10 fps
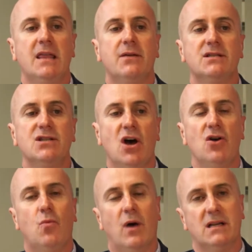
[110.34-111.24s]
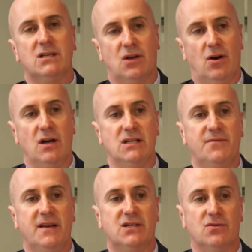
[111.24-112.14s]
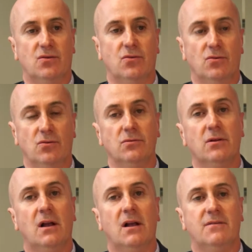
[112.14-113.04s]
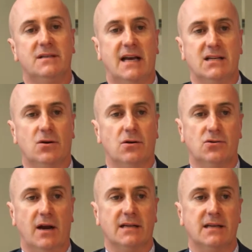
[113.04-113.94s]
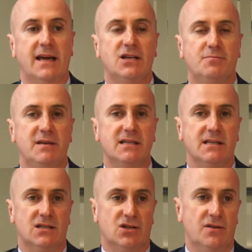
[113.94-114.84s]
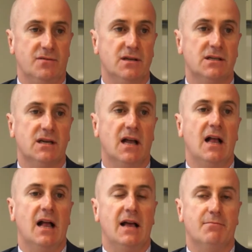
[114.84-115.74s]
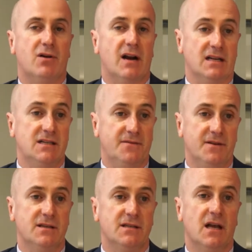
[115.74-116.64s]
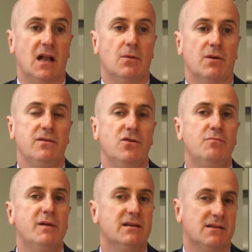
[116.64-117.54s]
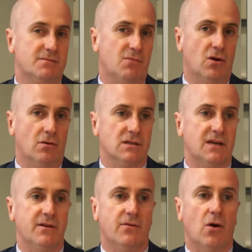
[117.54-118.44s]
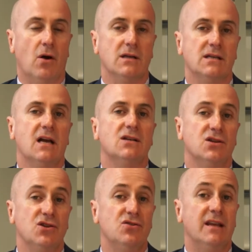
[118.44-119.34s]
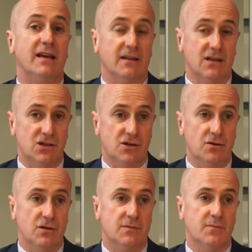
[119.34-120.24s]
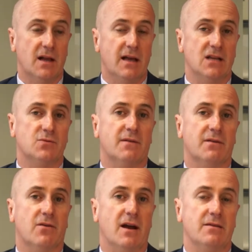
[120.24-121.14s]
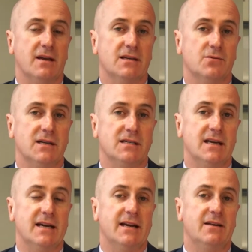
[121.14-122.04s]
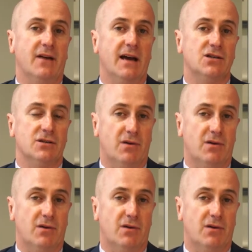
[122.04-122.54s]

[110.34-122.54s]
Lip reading: There is no one-size-fits-all for SaaS contracts. Each business service and product differs, with new business models giving rise to new legal issues. And it's one of the great things we see in innovation